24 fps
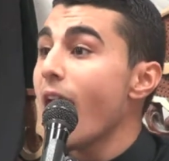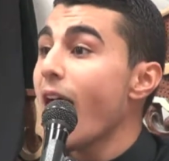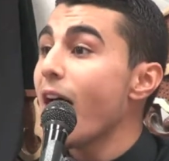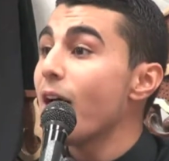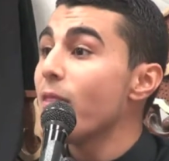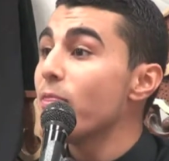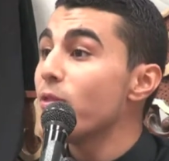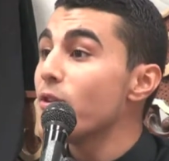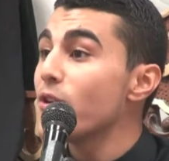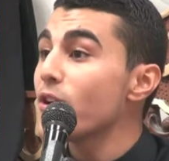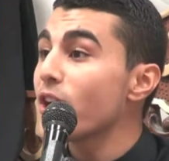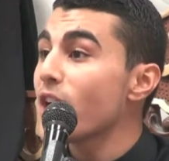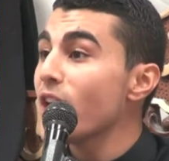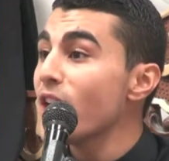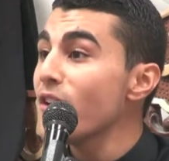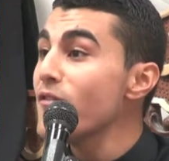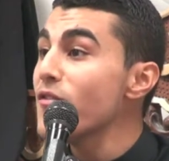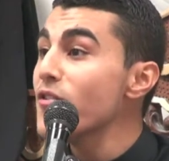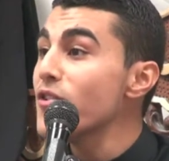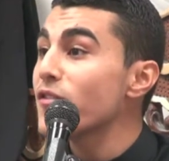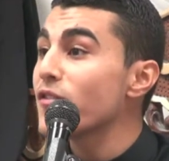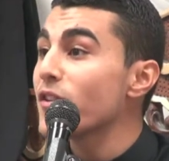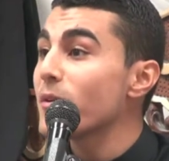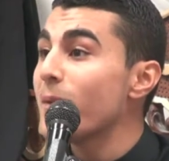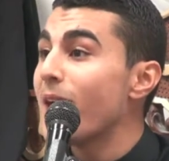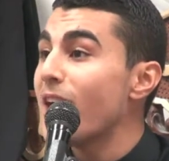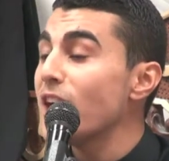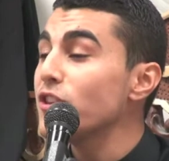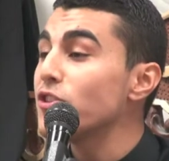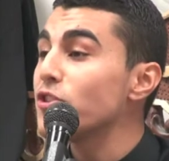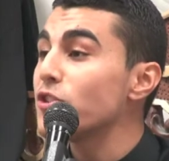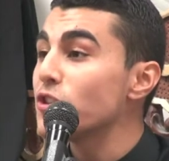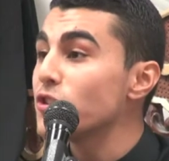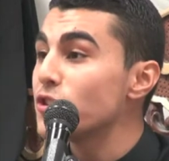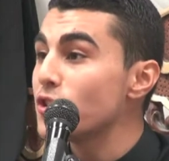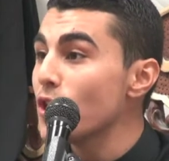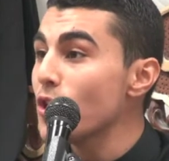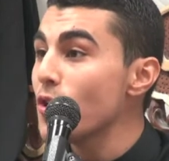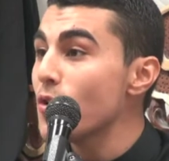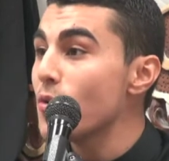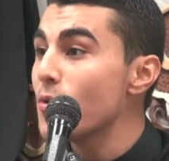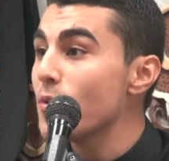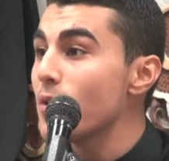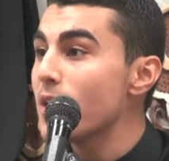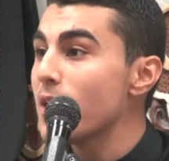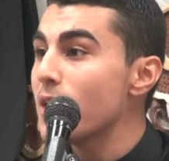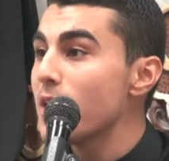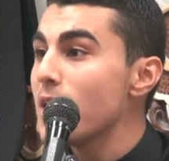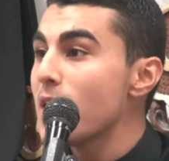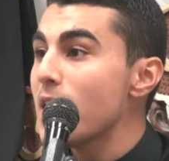and they're covered from head to toe,